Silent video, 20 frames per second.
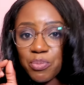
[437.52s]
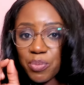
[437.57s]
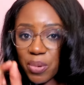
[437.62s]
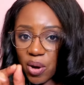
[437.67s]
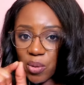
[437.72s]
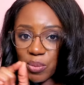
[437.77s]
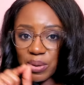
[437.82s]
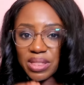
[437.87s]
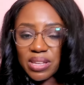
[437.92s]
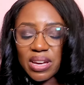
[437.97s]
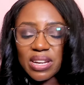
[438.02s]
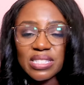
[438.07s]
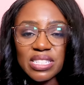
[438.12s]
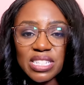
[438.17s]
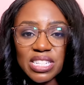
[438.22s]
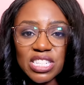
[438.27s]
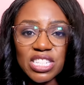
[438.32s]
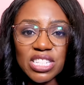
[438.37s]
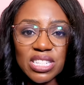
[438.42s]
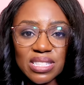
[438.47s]
but with
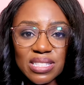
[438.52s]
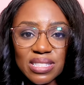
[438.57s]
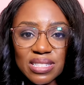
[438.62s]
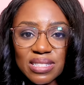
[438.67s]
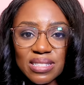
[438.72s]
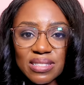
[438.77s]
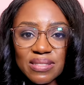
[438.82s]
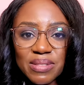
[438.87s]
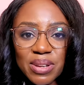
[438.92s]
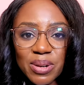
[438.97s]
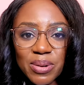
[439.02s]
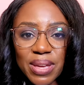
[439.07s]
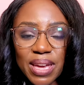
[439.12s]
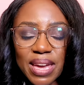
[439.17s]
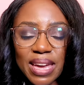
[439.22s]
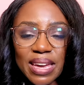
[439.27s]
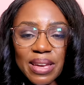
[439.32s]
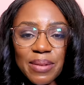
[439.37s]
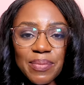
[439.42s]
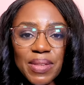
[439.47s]
conditions,
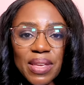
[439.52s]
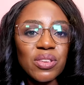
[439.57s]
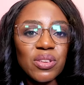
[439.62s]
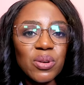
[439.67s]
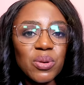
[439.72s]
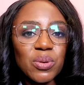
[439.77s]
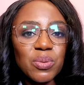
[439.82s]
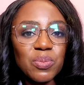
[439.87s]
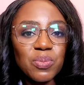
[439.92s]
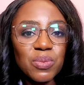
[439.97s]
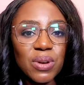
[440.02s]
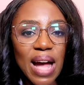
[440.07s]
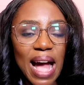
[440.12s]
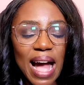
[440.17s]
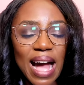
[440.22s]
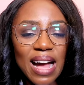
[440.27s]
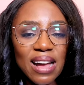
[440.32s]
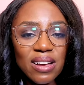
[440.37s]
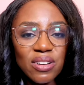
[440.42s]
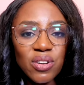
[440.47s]
okay? You
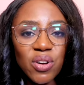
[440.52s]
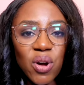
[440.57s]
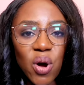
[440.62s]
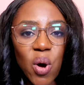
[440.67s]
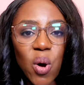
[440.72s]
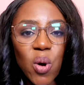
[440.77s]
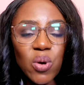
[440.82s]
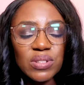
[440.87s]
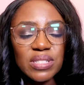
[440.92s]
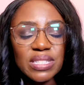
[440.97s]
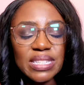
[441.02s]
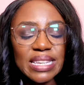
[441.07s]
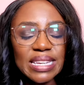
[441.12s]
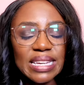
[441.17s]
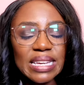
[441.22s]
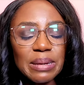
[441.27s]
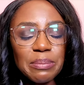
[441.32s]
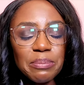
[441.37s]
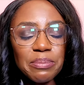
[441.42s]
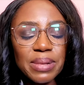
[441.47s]
can't go
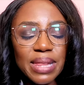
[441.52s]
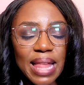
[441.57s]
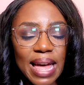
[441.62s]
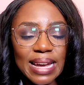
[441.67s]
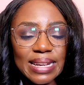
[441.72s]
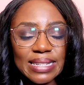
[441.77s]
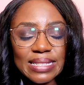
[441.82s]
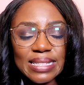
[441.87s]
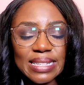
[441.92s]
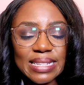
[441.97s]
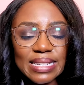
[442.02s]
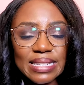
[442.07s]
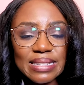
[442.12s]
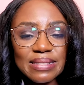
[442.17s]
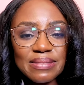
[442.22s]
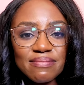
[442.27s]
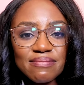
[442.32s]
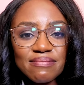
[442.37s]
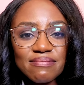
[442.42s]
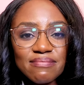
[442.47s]
digging
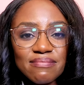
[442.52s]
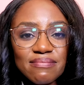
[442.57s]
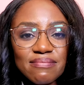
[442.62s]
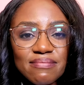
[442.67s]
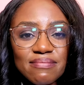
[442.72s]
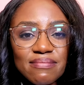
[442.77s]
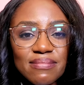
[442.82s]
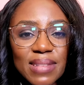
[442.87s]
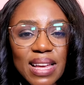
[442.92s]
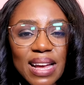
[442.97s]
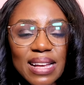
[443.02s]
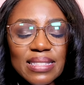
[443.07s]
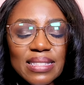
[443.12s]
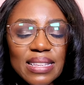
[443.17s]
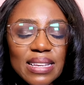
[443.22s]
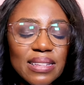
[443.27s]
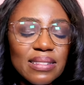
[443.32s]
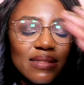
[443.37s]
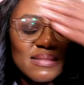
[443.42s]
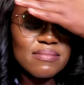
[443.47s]
blindly, as
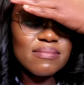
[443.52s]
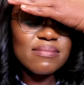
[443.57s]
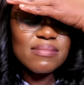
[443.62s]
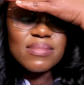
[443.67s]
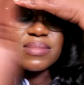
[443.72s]
in,